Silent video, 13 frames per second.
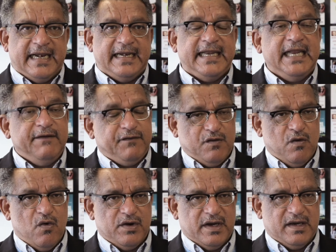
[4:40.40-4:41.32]
leave
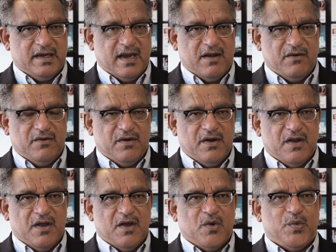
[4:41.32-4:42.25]
Cornerstone
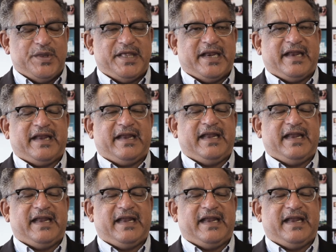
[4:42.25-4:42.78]
with a